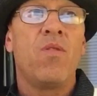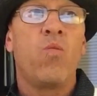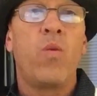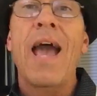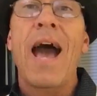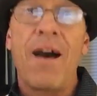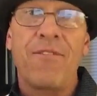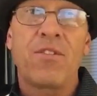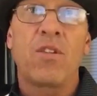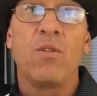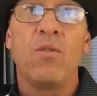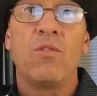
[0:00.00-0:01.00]
we have
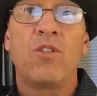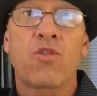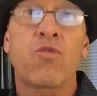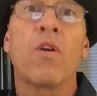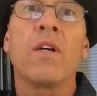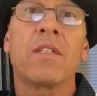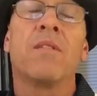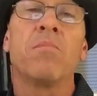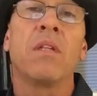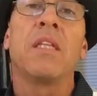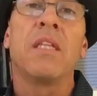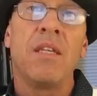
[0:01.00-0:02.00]
to trust and
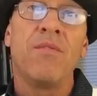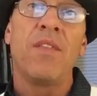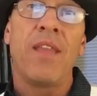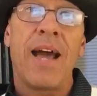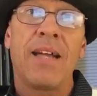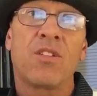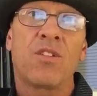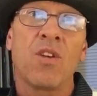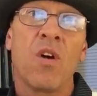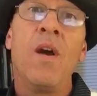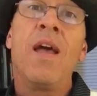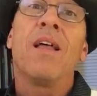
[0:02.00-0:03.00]
believe in that.
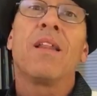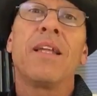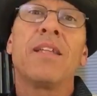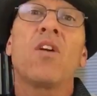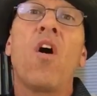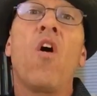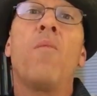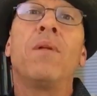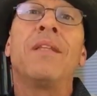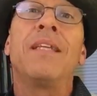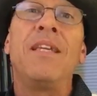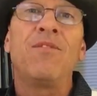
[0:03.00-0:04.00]
So let's all
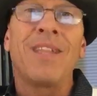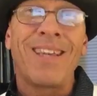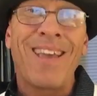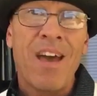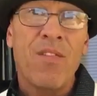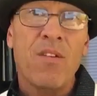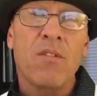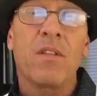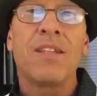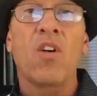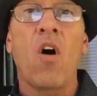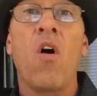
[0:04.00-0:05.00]
believe together.
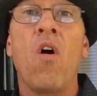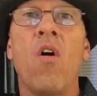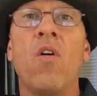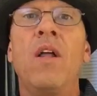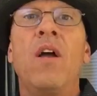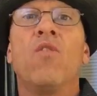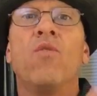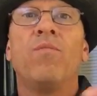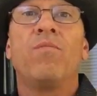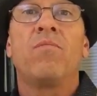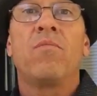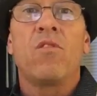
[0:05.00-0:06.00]
Let's all
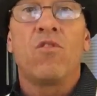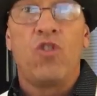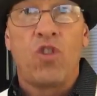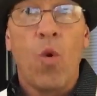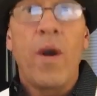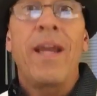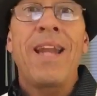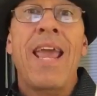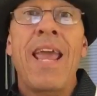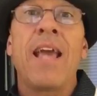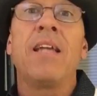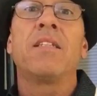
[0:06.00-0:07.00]
join
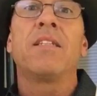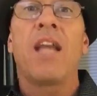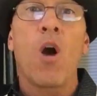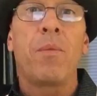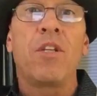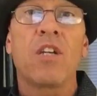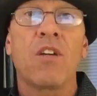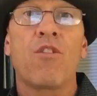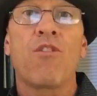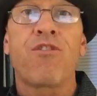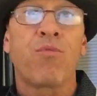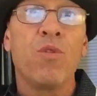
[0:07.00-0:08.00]
hands and help each
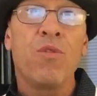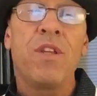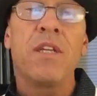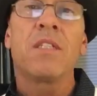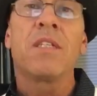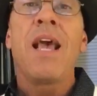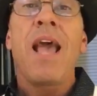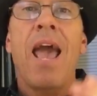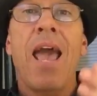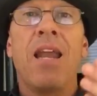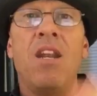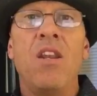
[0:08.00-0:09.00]
other through this
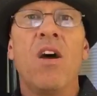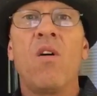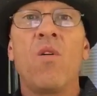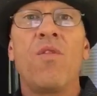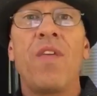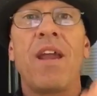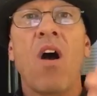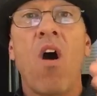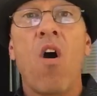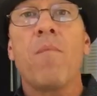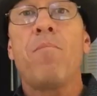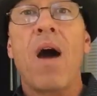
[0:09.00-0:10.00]
and know that
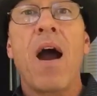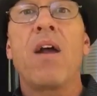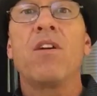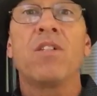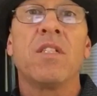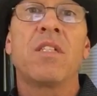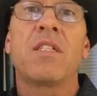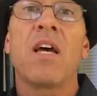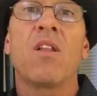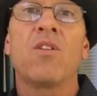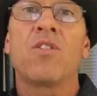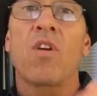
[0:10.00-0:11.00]
our buyers and
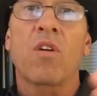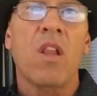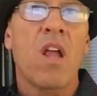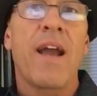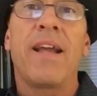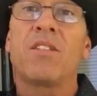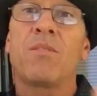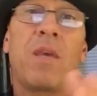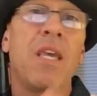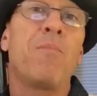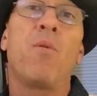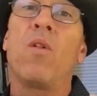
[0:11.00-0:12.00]
sellers, our clients,
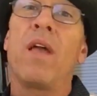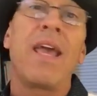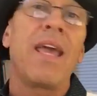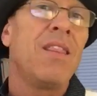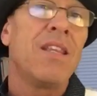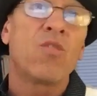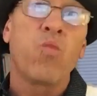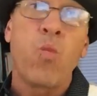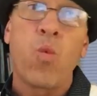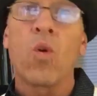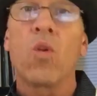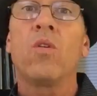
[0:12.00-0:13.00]
people in this
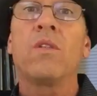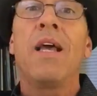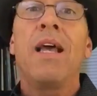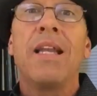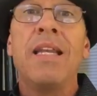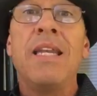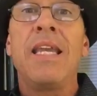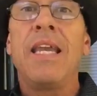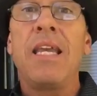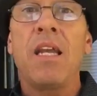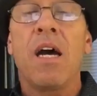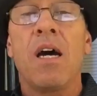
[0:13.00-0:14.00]
world
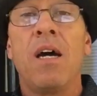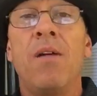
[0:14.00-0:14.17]
need